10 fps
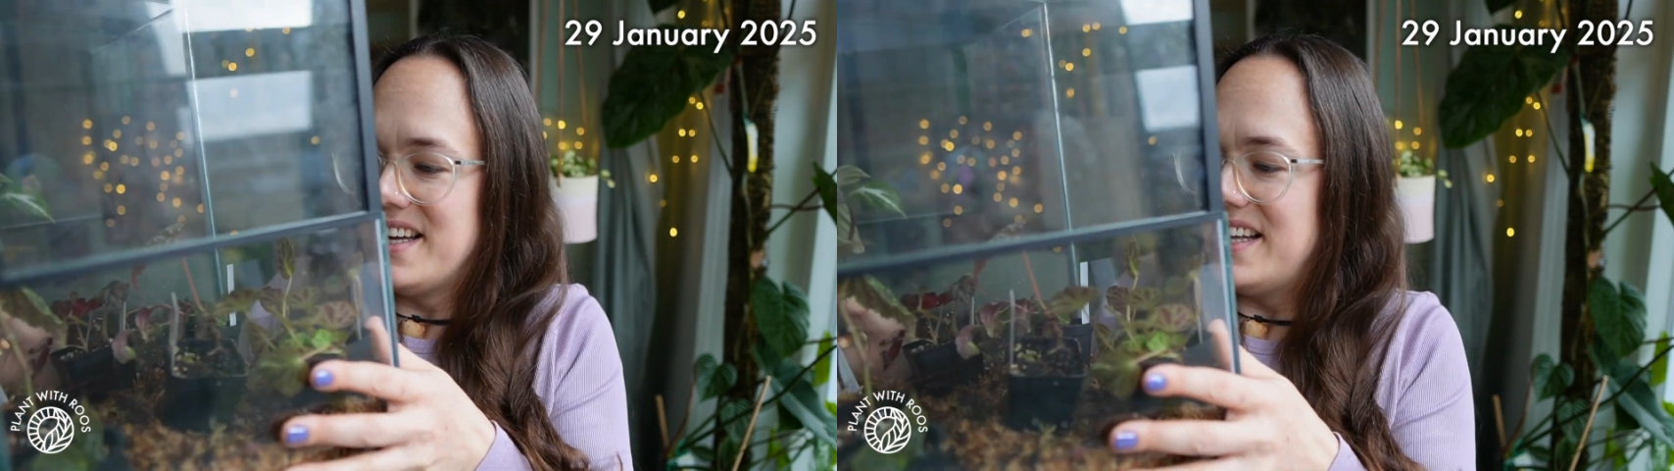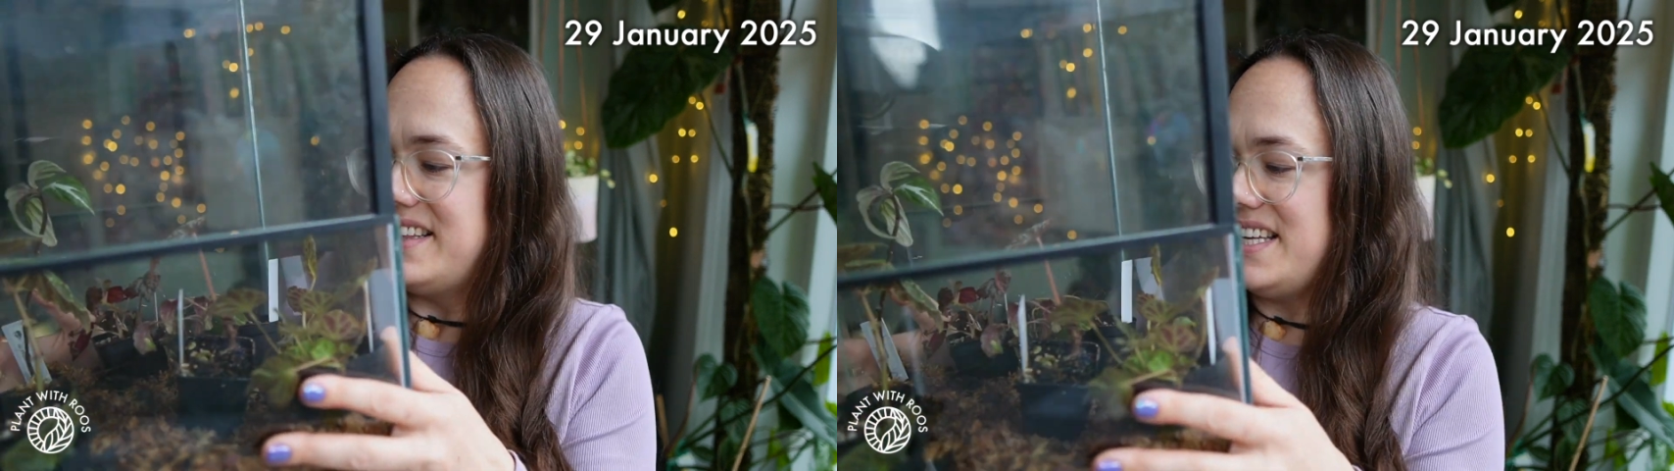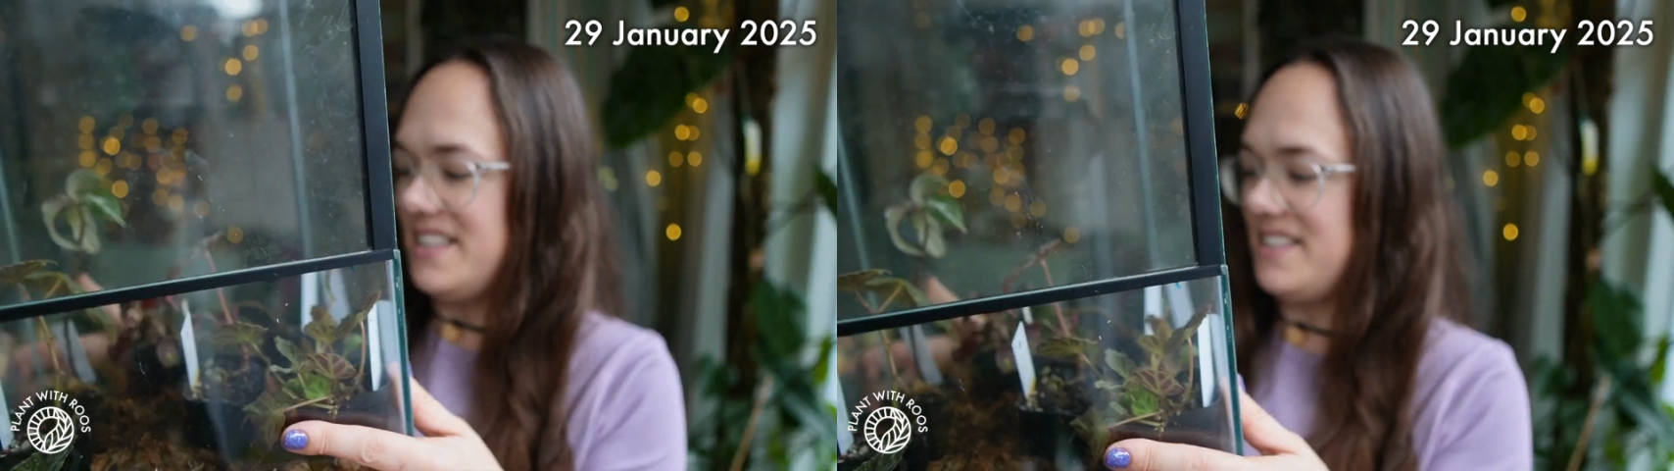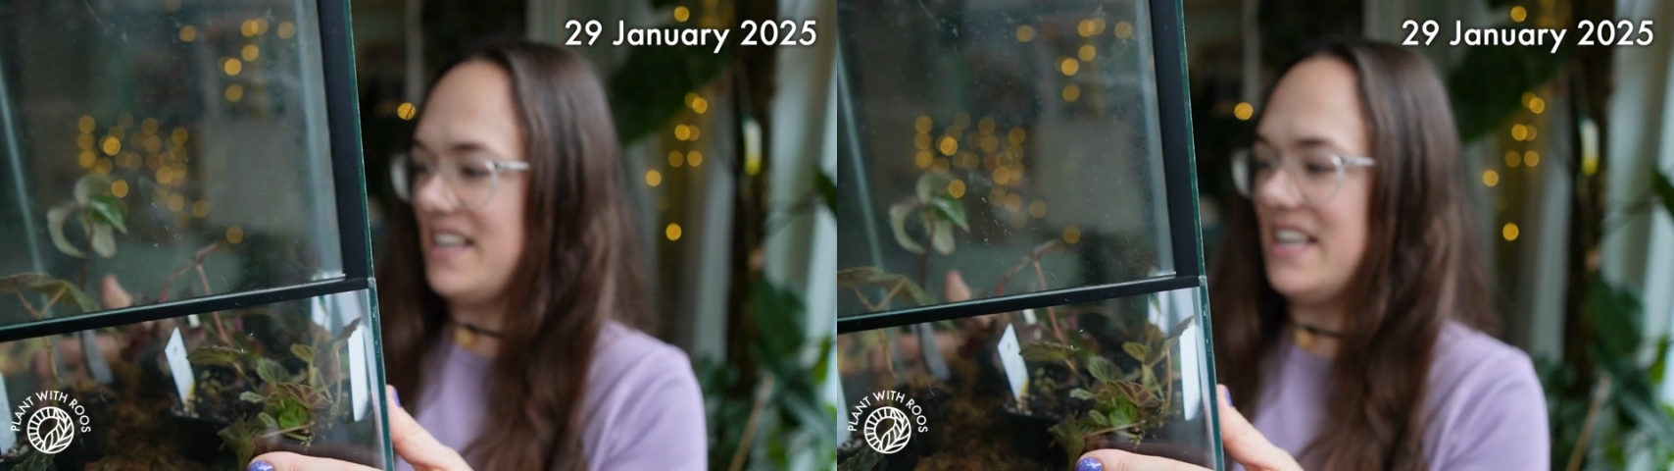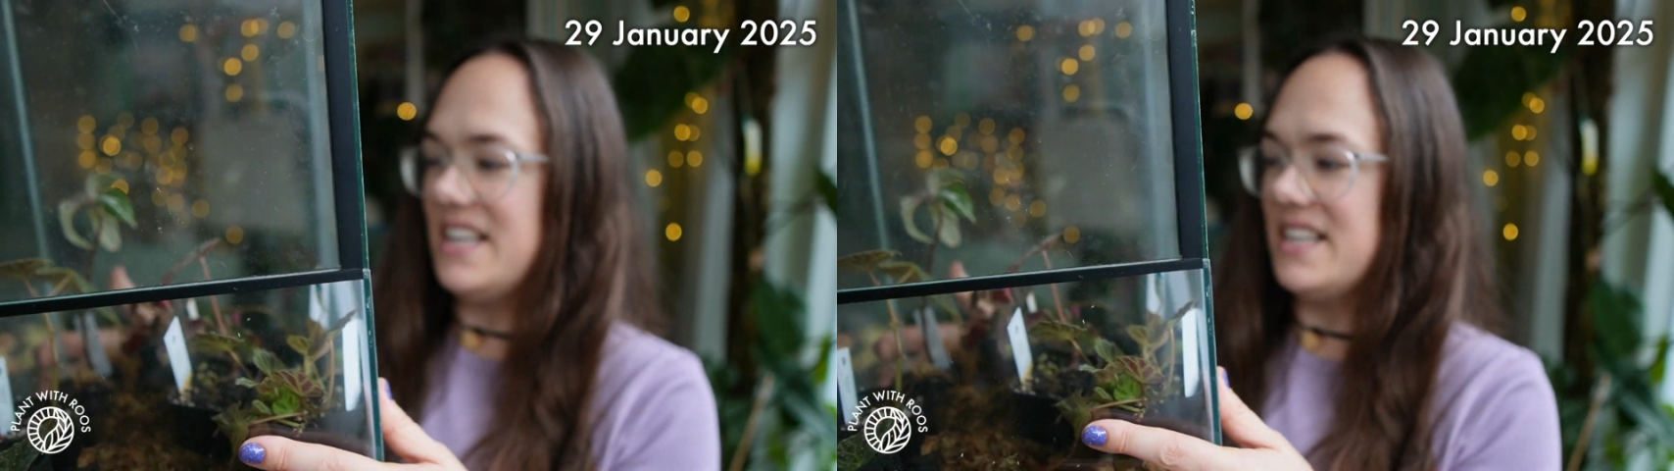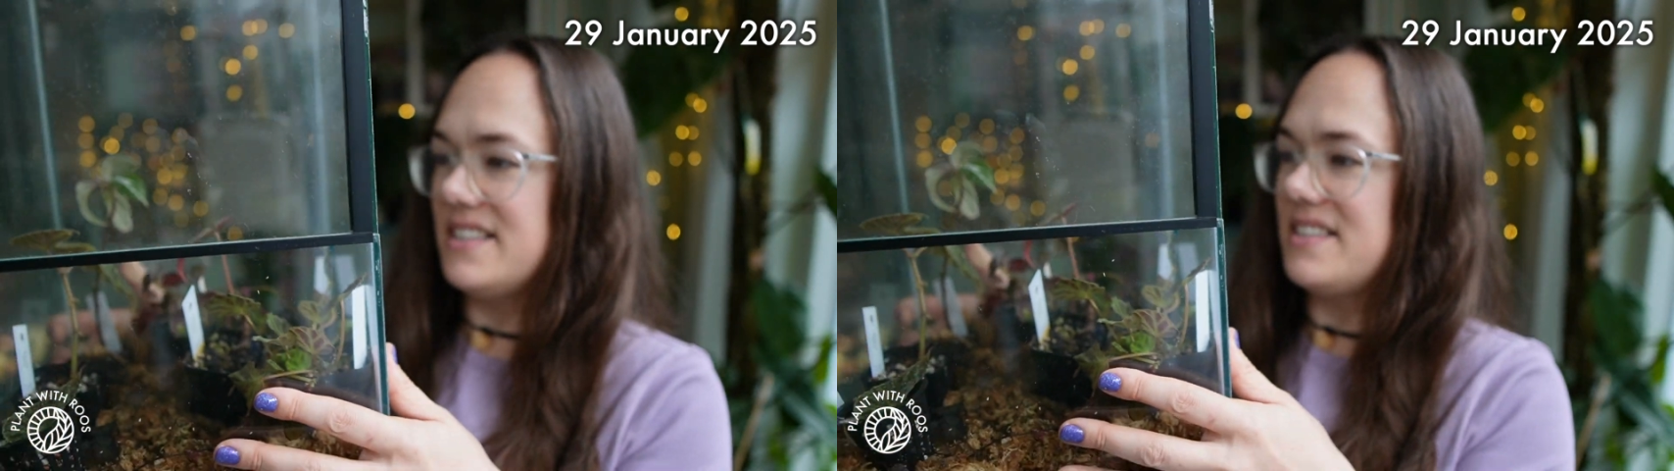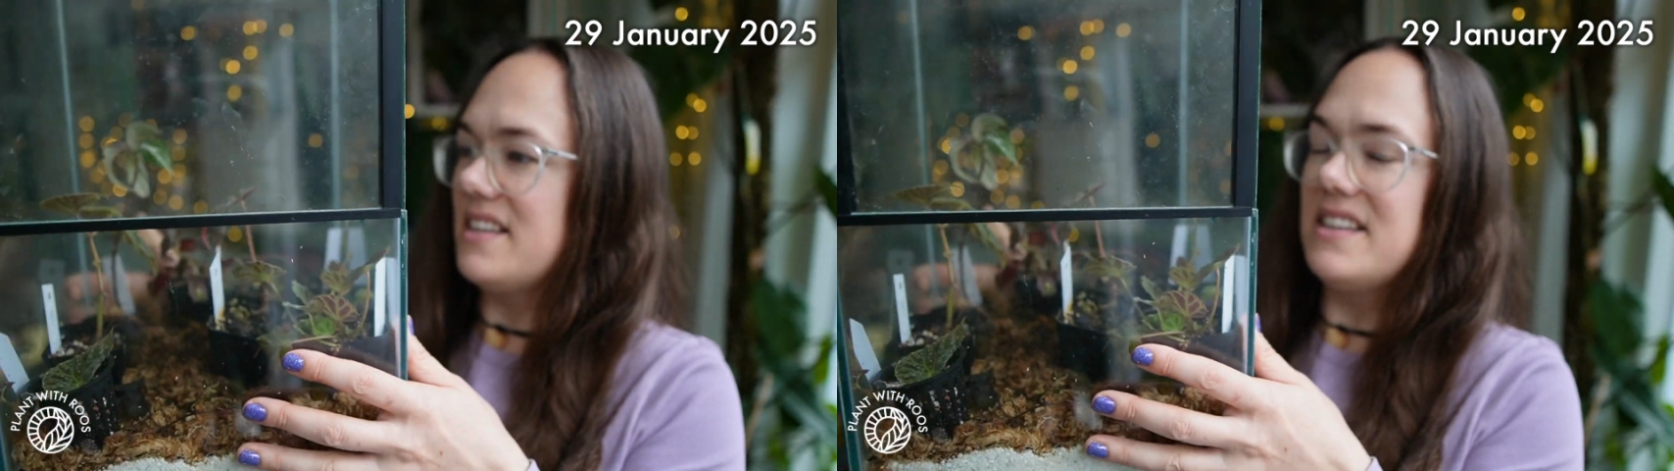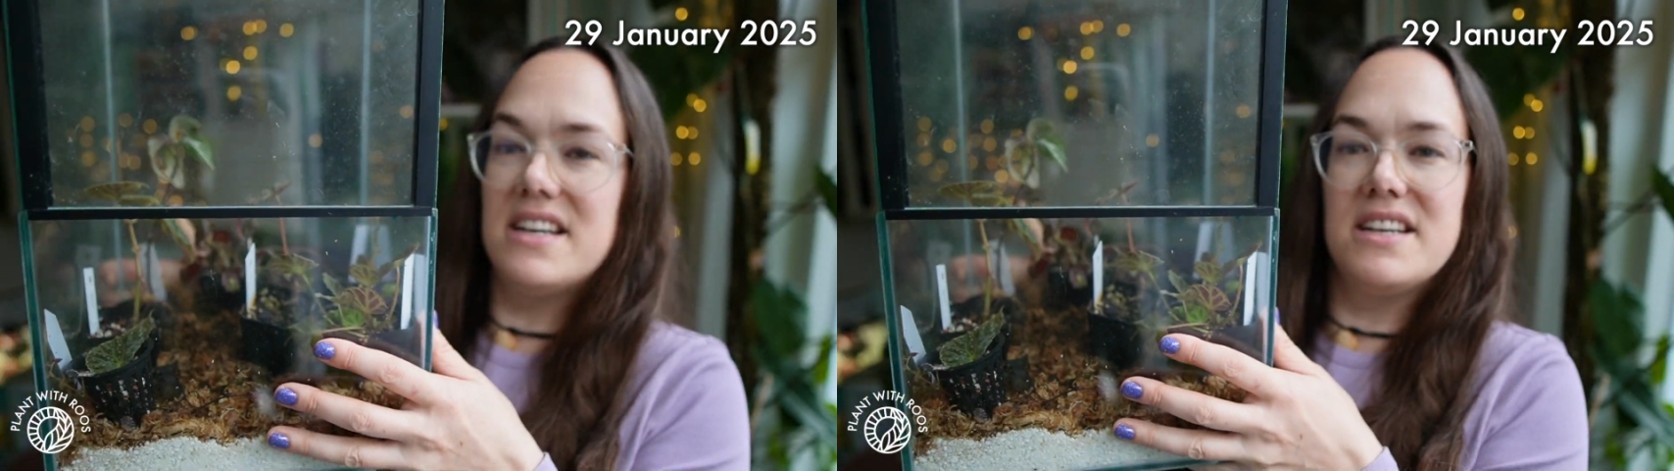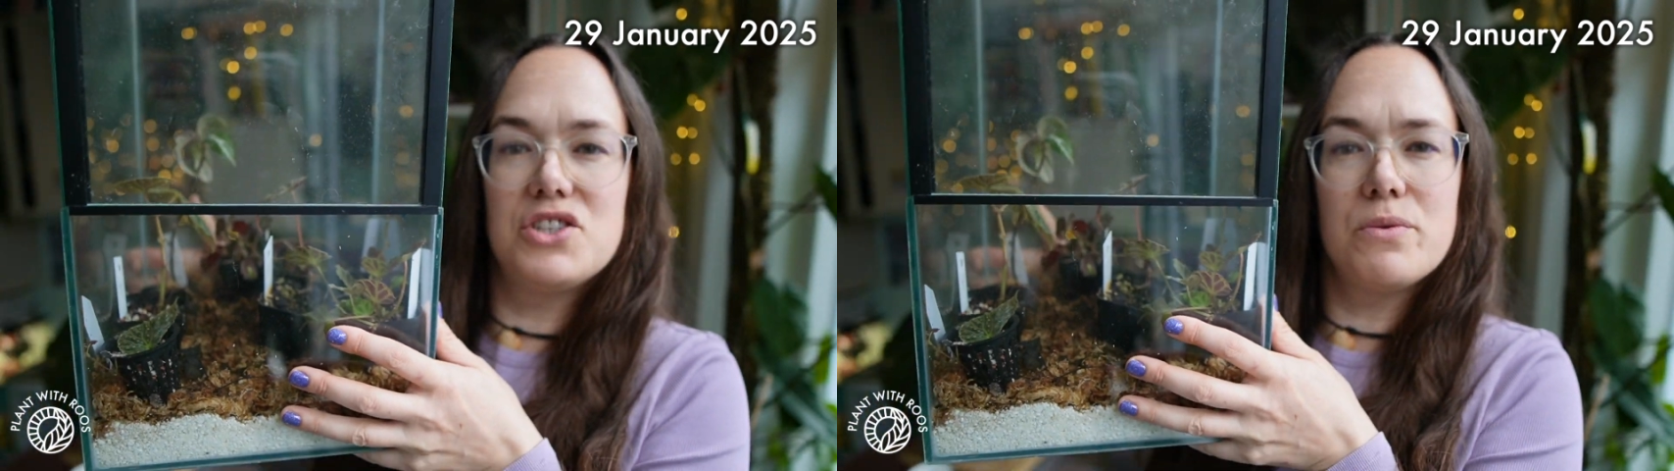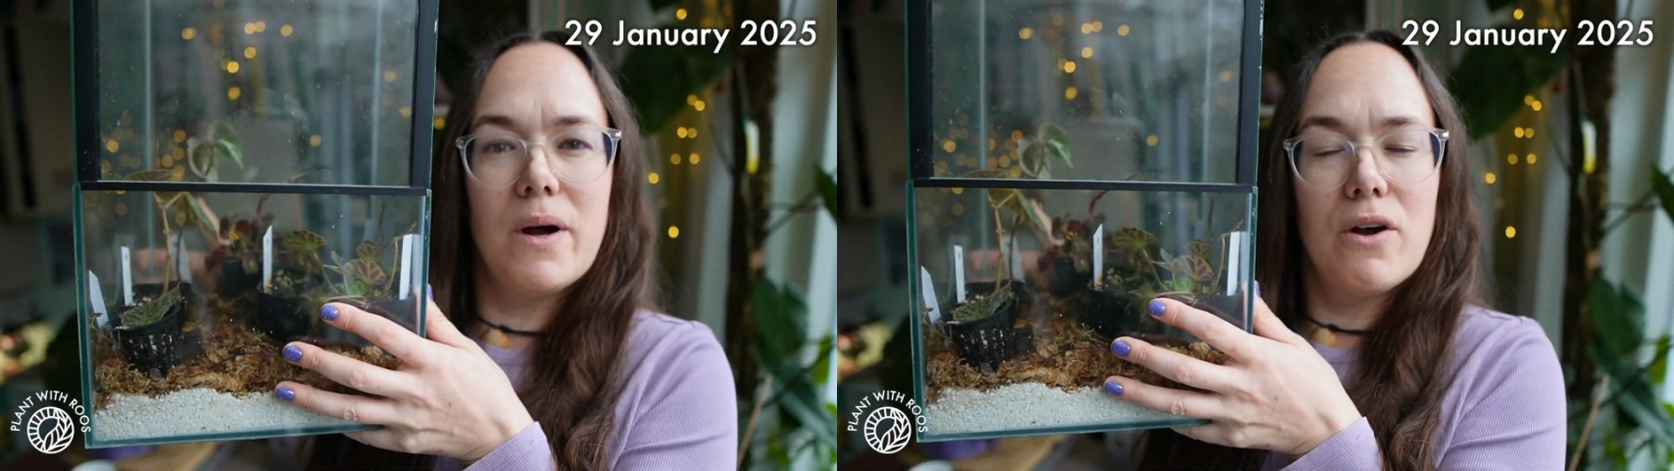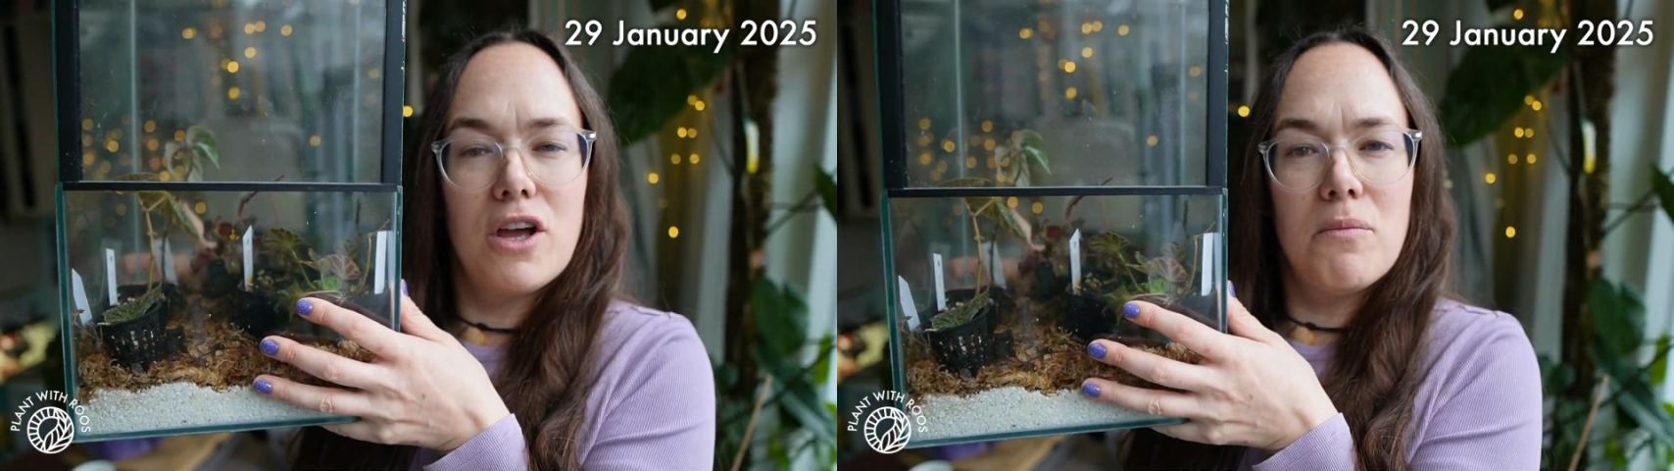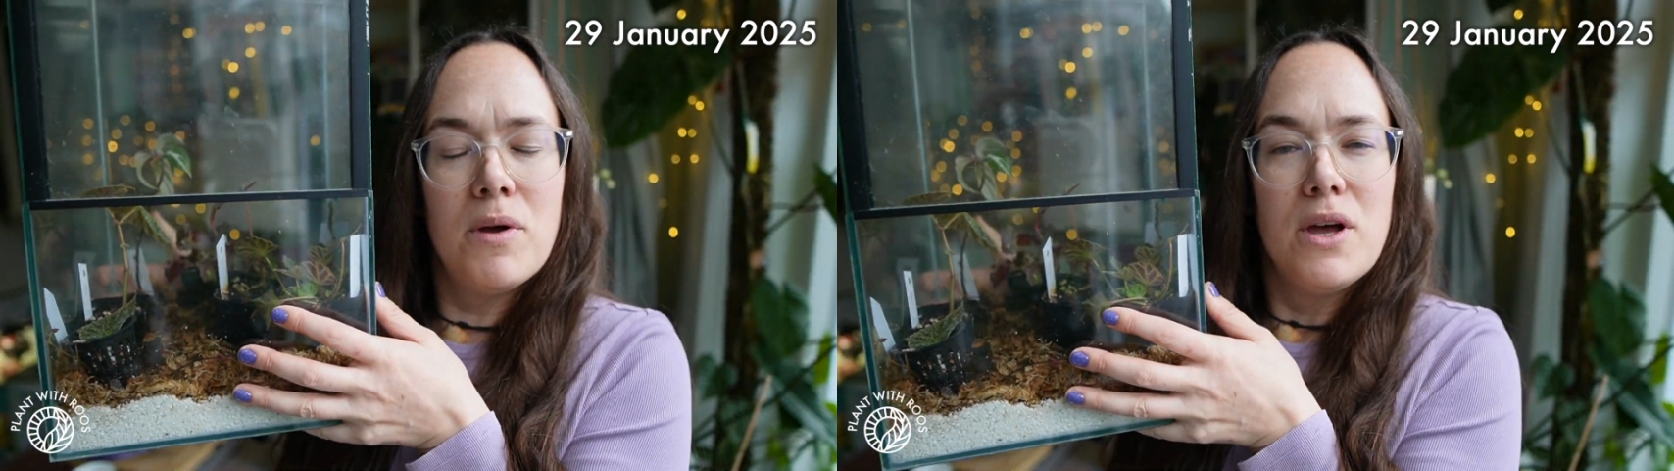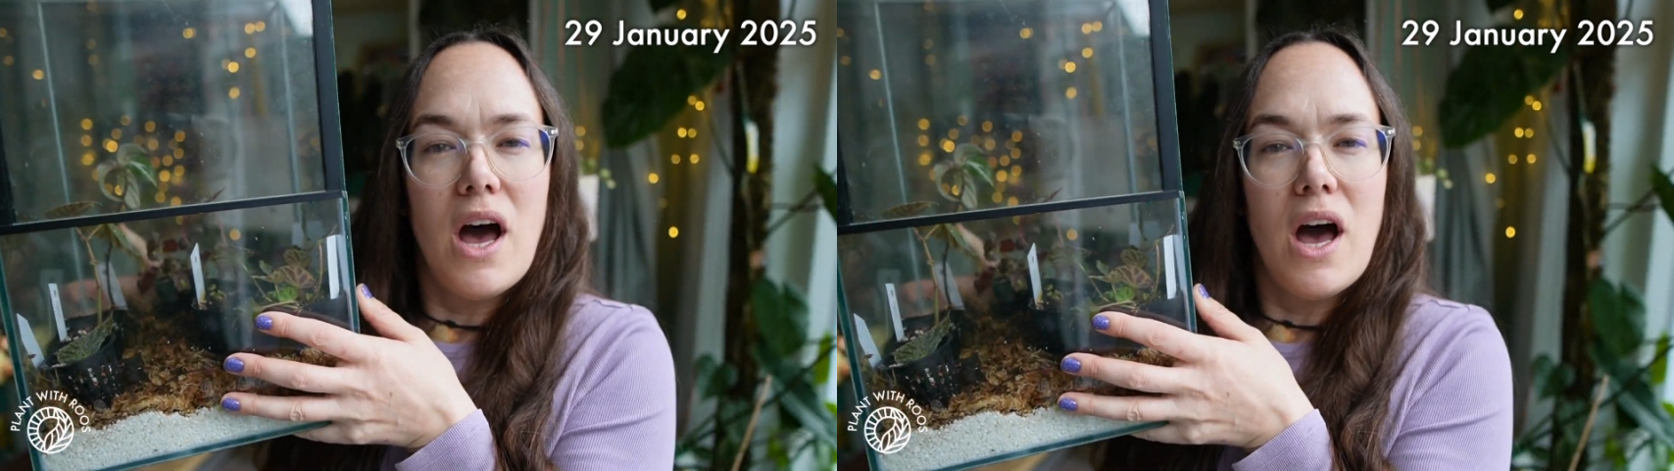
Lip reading: This is the terrarium.